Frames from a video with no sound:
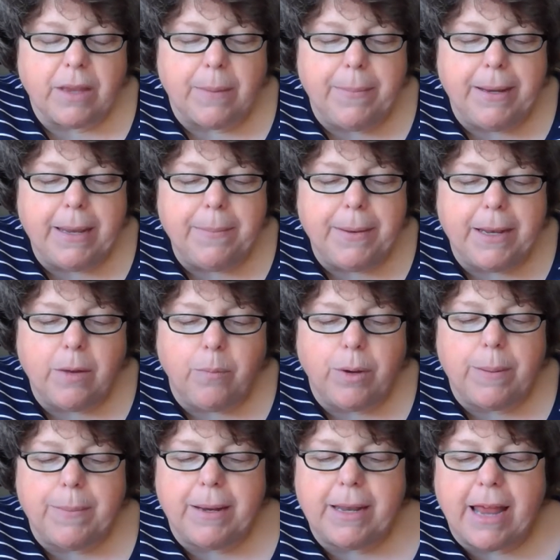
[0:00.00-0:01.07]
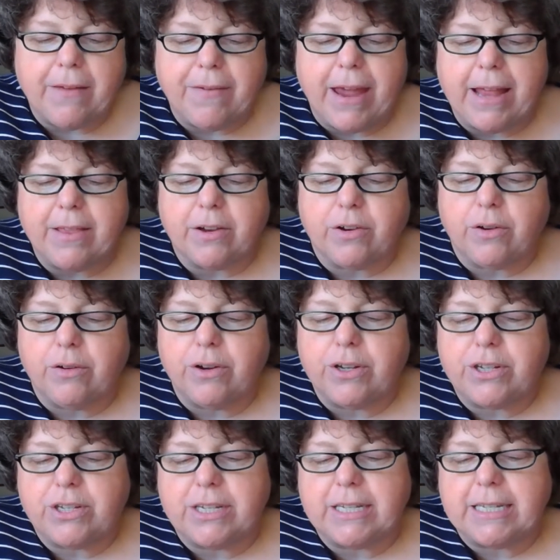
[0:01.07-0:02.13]
Many men and women have had the
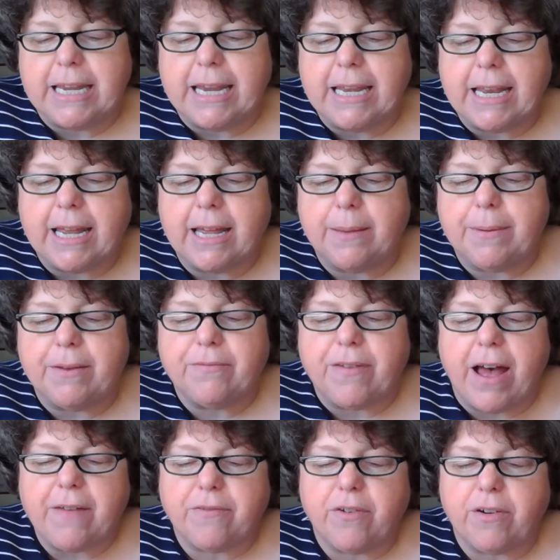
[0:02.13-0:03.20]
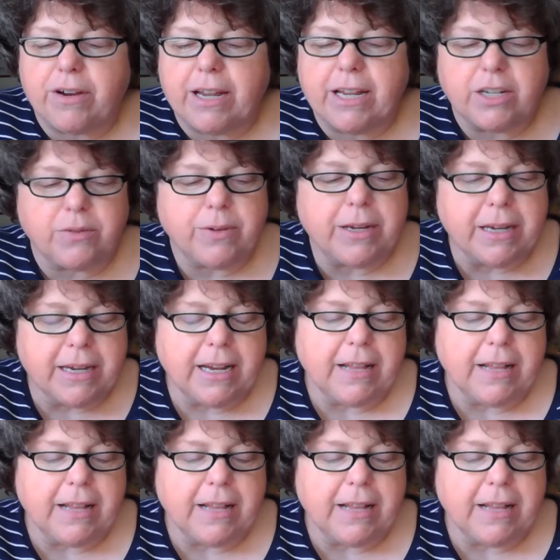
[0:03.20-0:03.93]
courage to stand up and fight for our country.